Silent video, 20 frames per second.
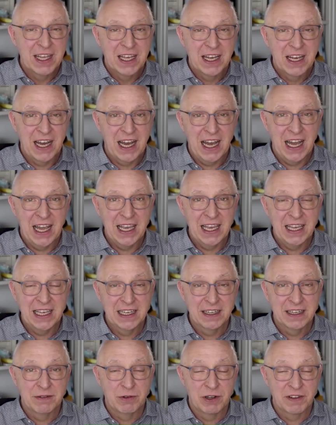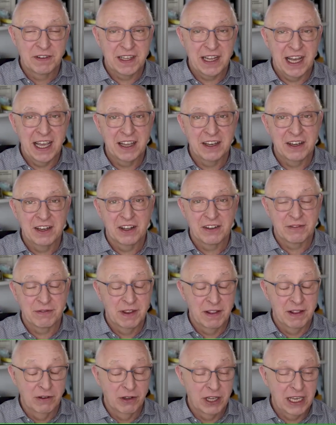I was diagnosed
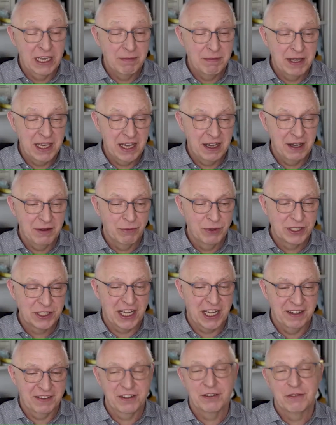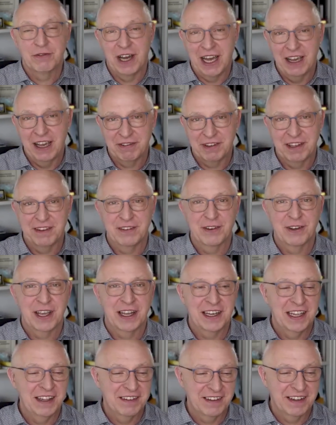with leukemia, which I survived, as you
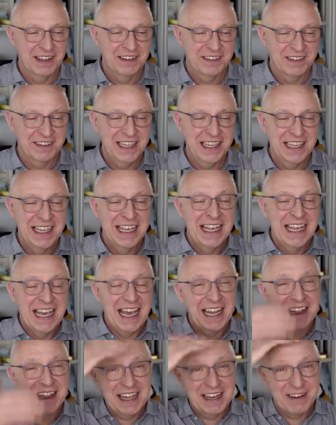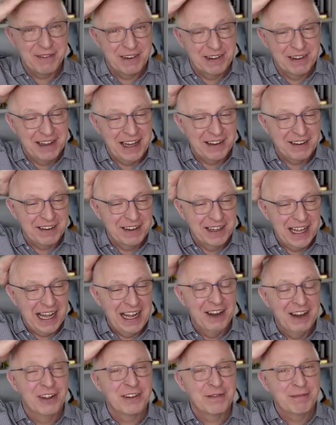can easily see, and that
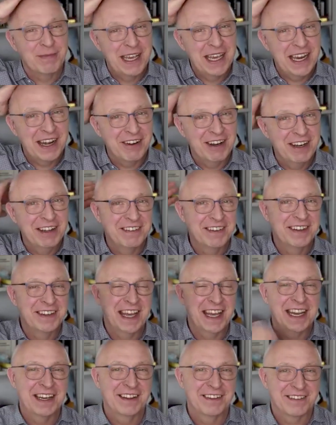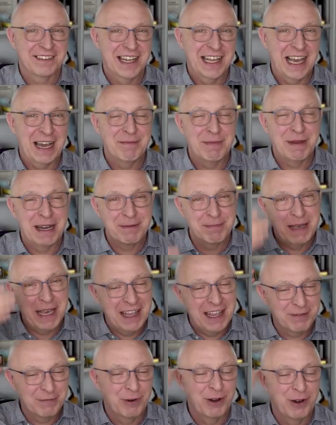I lost my hair instantaneously. I might be
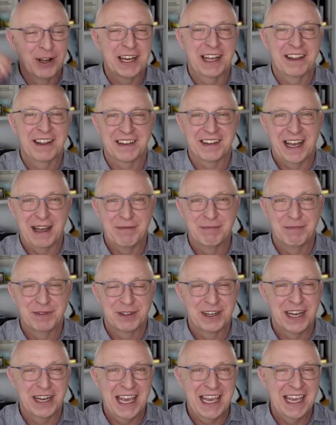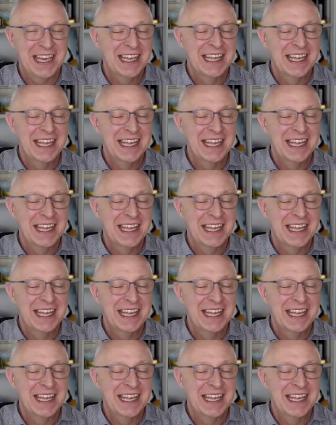as bald as I'm today